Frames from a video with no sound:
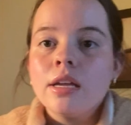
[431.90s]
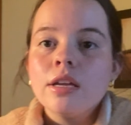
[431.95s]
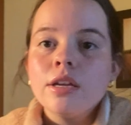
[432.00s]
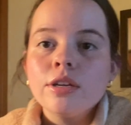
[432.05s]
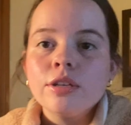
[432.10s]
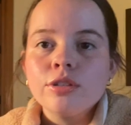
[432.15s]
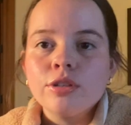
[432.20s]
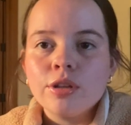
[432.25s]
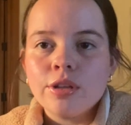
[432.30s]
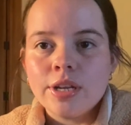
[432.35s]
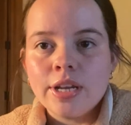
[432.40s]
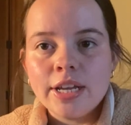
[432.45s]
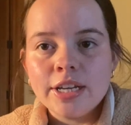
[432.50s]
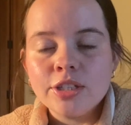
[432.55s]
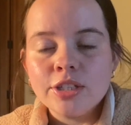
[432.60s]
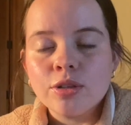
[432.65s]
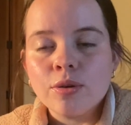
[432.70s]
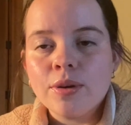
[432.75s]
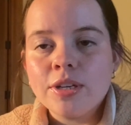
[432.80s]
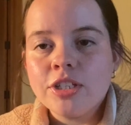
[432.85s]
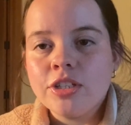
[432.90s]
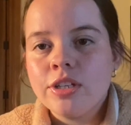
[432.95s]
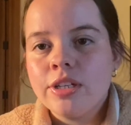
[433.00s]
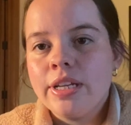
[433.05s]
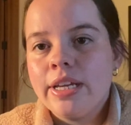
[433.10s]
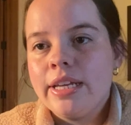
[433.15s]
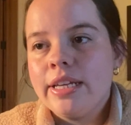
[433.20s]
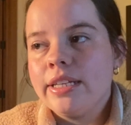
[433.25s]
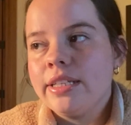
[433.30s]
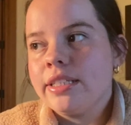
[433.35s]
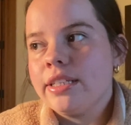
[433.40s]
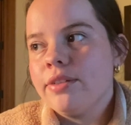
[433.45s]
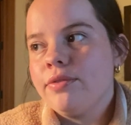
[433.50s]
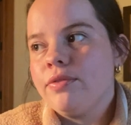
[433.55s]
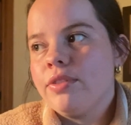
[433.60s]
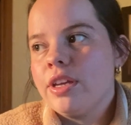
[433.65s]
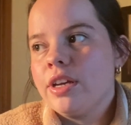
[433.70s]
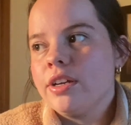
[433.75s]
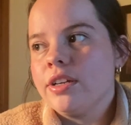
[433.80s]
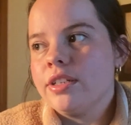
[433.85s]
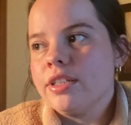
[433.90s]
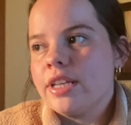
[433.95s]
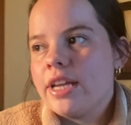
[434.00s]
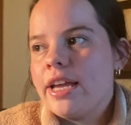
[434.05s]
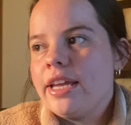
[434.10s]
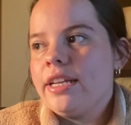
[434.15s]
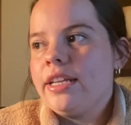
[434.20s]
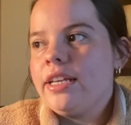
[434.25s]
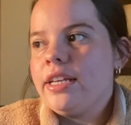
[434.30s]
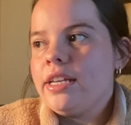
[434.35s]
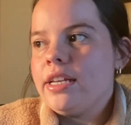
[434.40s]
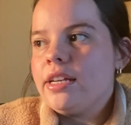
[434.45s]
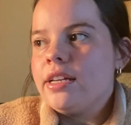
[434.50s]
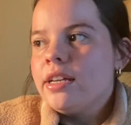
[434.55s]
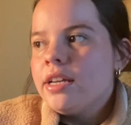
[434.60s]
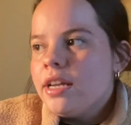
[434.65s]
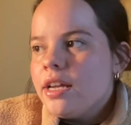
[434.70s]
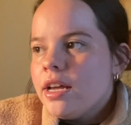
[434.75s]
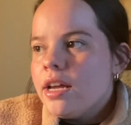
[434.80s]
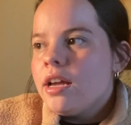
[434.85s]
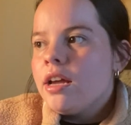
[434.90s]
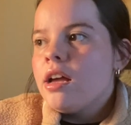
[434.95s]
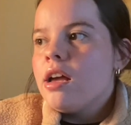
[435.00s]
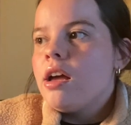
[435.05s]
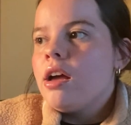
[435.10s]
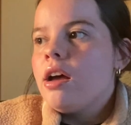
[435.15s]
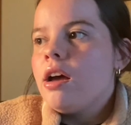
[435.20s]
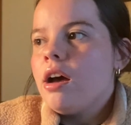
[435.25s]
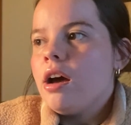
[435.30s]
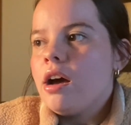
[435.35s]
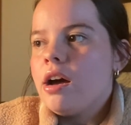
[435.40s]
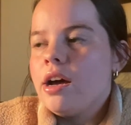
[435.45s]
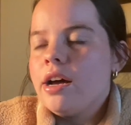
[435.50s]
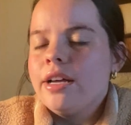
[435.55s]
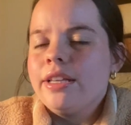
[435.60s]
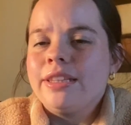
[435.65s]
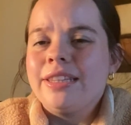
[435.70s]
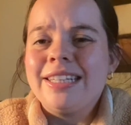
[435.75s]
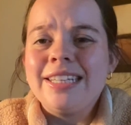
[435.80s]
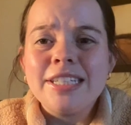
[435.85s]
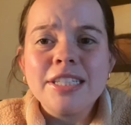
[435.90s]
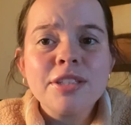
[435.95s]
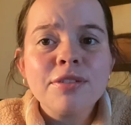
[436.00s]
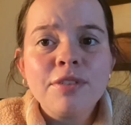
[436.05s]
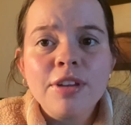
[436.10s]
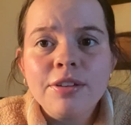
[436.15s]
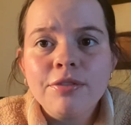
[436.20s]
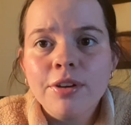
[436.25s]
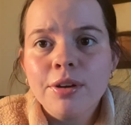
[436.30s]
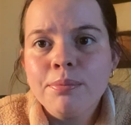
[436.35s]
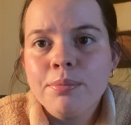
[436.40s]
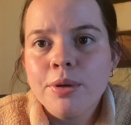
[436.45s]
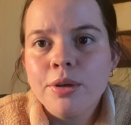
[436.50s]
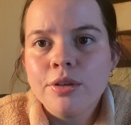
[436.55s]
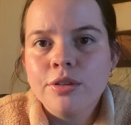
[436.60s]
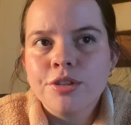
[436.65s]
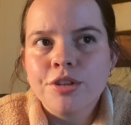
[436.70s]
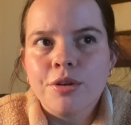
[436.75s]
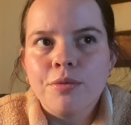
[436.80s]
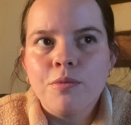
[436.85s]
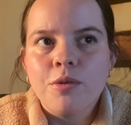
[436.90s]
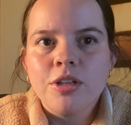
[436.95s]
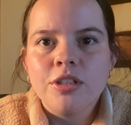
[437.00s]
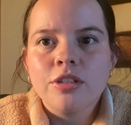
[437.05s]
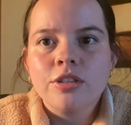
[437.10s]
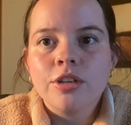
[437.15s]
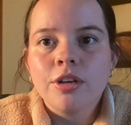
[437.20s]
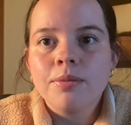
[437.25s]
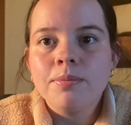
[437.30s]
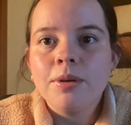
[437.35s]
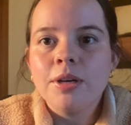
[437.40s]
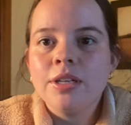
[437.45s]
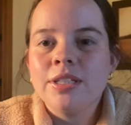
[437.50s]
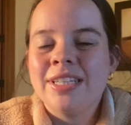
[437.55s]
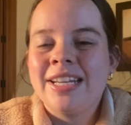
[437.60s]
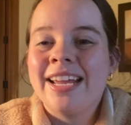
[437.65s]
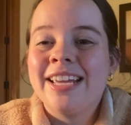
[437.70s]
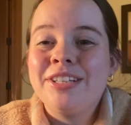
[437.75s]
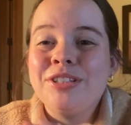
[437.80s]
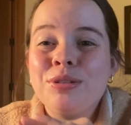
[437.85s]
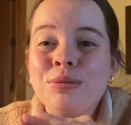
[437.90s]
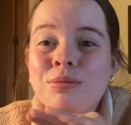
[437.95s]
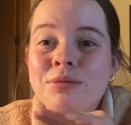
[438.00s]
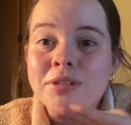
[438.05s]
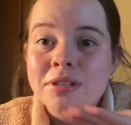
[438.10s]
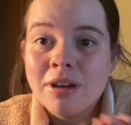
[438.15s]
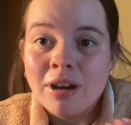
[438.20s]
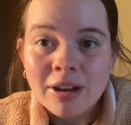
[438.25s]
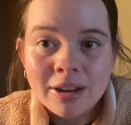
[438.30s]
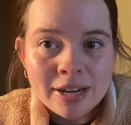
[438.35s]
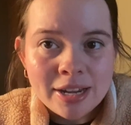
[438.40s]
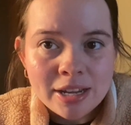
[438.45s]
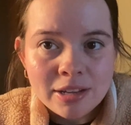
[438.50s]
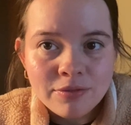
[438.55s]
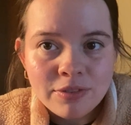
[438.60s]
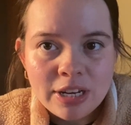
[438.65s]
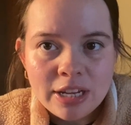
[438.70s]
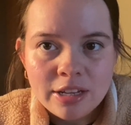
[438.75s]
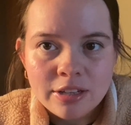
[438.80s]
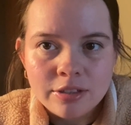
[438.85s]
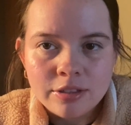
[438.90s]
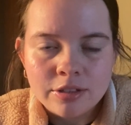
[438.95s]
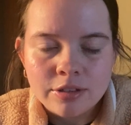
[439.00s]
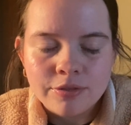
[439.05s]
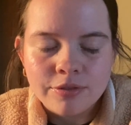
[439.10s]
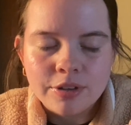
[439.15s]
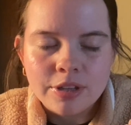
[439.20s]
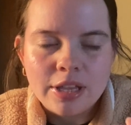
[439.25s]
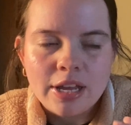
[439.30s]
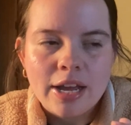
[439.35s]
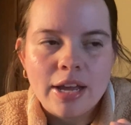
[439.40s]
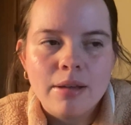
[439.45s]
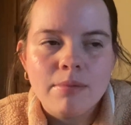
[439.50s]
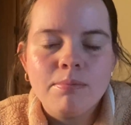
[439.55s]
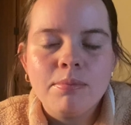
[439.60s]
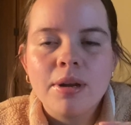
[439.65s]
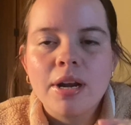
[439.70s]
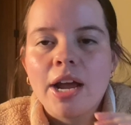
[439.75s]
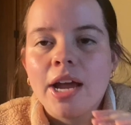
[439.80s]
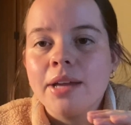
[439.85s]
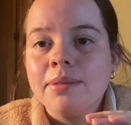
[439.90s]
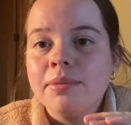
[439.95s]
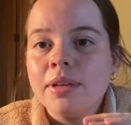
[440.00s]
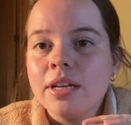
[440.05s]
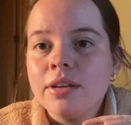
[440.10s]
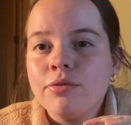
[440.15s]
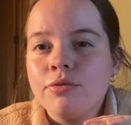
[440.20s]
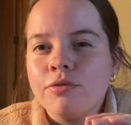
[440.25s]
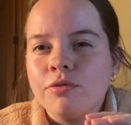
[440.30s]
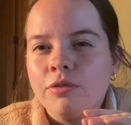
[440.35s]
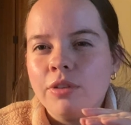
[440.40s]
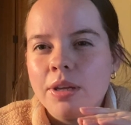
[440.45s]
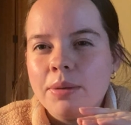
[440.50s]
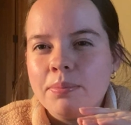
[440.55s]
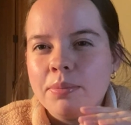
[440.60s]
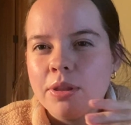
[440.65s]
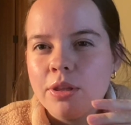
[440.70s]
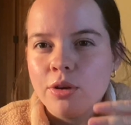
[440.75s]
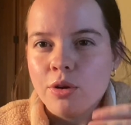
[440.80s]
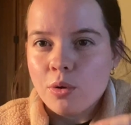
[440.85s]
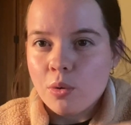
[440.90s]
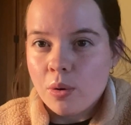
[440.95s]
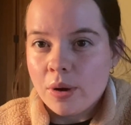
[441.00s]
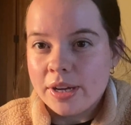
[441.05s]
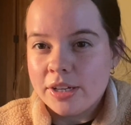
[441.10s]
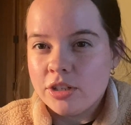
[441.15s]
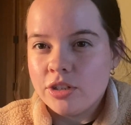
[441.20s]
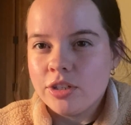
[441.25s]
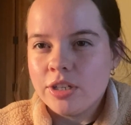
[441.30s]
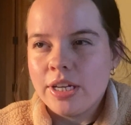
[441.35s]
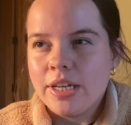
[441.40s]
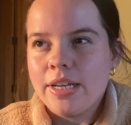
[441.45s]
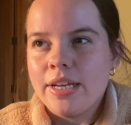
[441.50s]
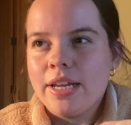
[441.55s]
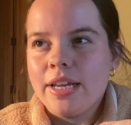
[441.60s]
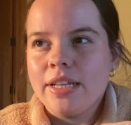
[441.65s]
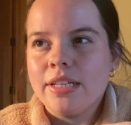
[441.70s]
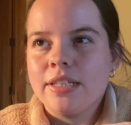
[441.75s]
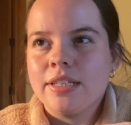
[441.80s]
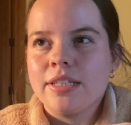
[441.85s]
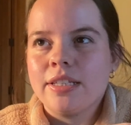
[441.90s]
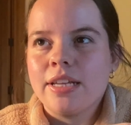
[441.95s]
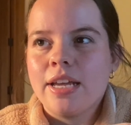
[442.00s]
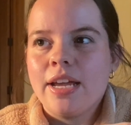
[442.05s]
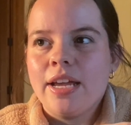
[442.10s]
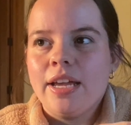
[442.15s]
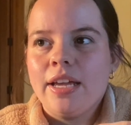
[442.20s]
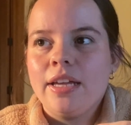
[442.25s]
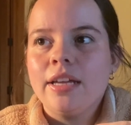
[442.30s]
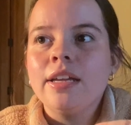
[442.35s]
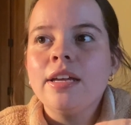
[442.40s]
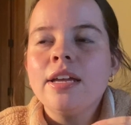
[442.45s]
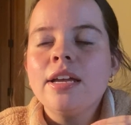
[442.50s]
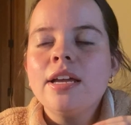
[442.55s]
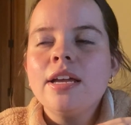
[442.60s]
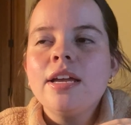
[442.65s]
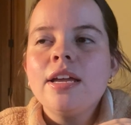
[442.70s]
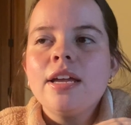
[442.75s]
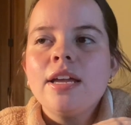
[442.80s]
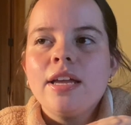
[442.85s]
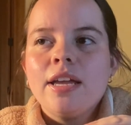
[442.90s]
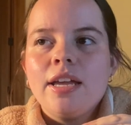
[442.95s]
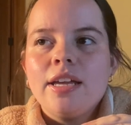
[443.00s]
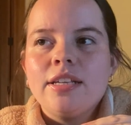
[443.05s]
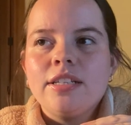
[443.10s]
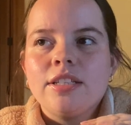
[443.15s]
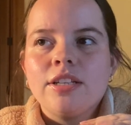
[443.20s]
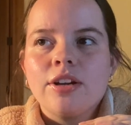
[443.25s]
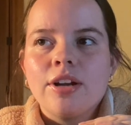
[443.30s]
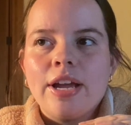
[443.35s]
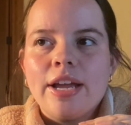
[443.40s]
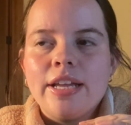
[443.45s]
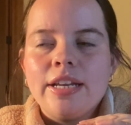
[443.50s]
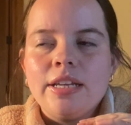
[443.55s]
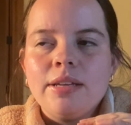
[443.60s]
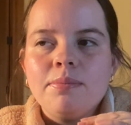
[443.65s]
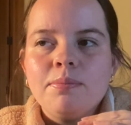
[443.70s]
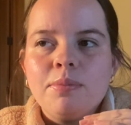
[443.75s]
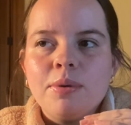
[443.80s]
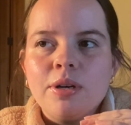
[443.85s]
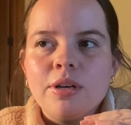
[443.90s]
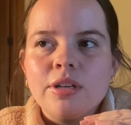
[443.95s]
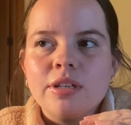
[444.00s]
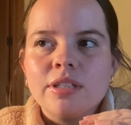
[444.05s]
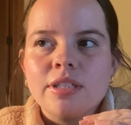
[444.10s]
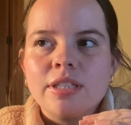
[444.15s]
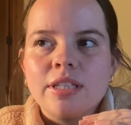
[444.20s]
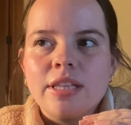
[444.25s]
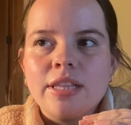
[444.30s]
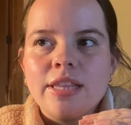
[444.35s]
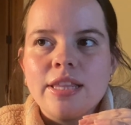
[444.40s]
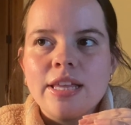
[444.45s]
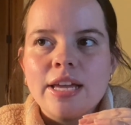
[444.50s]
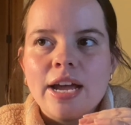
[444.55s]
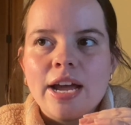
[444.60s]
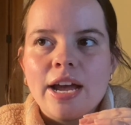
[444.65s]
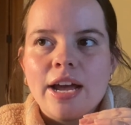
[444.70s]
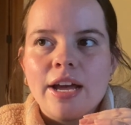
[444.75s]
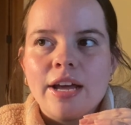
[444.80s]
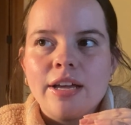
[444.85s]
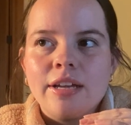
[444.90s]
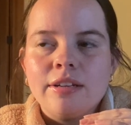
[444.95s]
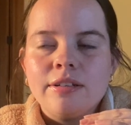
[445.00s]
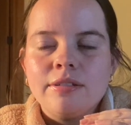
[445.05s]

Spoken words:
So the next question is if there's any least favorite books or one-star books, and I do not have an answer for that, but I'm going to flip the question and say, is there any books that